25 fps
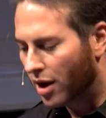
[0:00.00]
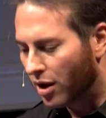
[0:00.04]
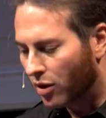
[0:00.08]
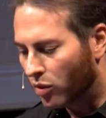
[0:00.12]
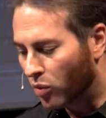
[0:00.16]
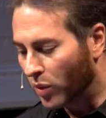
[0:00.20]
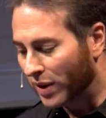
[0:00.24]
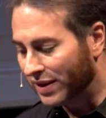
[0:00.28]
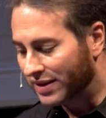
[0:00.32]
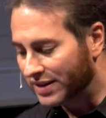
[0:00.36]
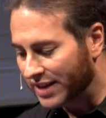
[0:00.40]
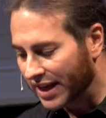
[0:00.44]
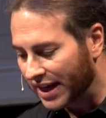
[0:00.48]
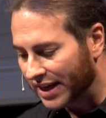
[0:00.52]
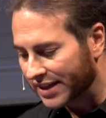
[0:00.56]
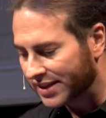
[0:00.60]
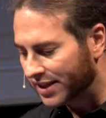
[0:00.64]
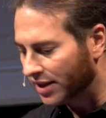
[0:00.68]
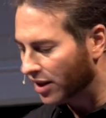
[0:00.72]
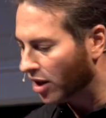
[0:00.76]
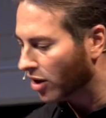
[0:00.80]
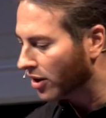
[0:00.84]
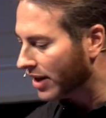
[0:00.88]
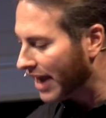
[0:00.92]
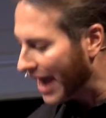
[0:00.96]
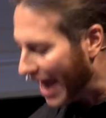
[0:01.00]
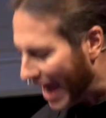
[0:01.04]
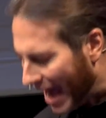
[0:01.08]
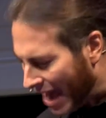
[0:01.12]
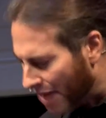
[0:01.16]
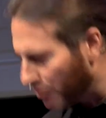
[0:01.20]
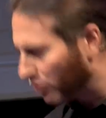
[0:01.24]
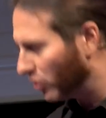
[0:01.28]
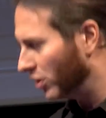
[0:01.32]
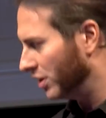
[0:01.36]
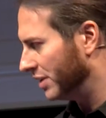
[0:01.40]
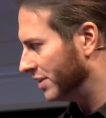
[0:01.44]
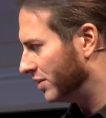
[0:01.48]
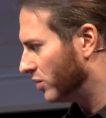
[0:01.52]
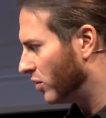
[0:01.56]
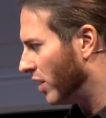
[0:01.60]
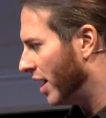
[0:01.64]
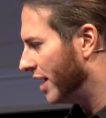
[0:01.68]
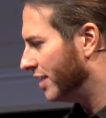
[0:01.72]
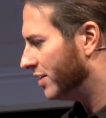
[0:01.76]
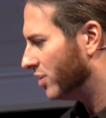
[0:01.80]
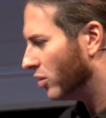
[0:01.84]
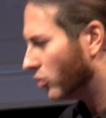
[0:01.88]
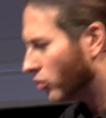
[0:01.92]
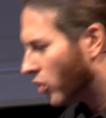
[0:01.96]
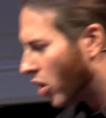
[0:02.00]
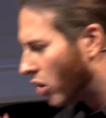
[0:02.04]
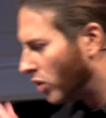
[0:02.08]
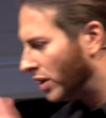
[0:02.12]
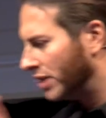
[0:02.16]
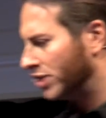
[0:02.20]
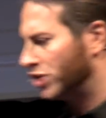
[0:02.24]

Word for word: with DSLR cameras, right? So rolling